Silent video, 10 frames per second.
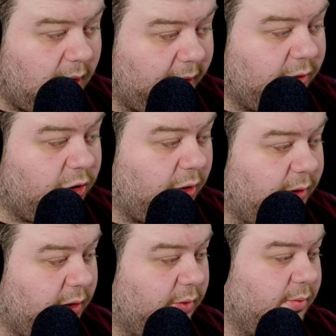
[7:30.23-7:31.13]
and I can
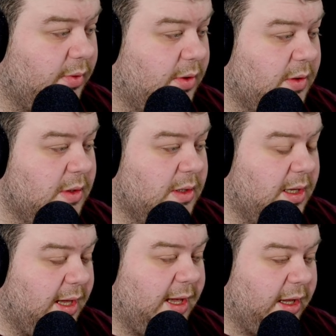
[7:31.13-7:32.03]
show you
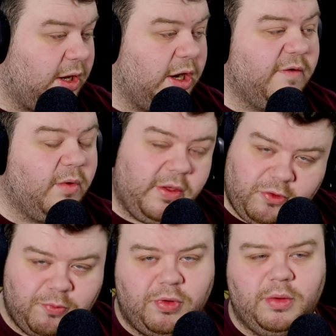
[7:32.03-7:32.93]
uh, kind of my
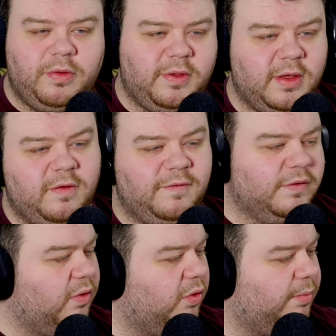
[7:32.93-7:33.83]
thought process
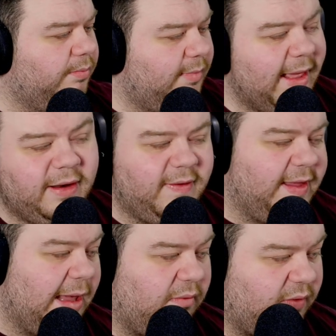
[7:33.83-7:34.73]
for
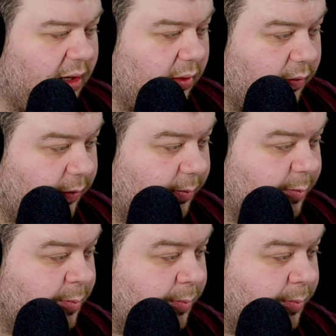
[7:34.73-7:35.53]
editing game videos.